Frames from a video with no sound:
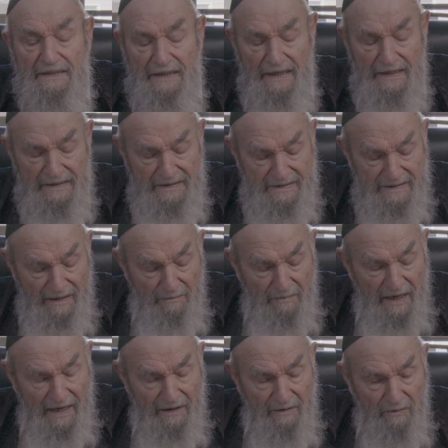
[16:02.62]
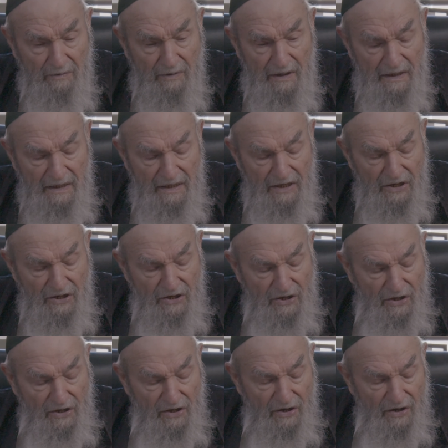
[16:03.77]
that somehow
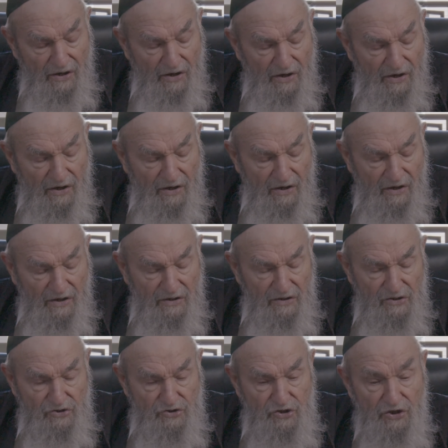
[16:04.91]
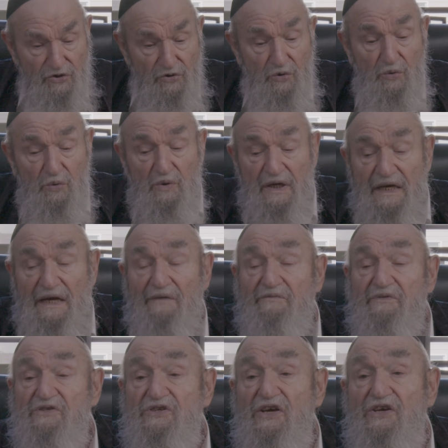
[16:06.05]
uh, she knew the
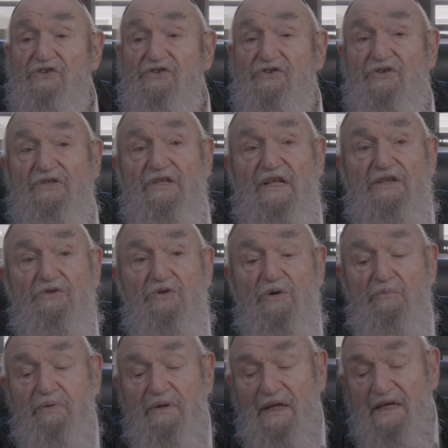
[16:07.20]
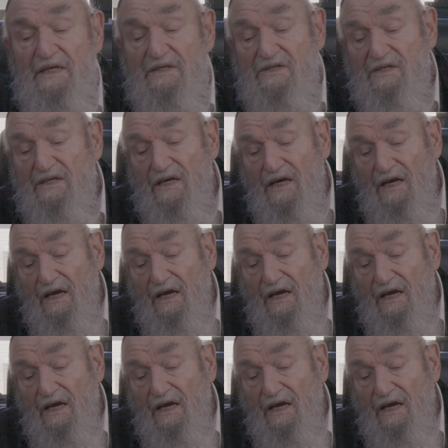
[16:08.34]
conversation that took place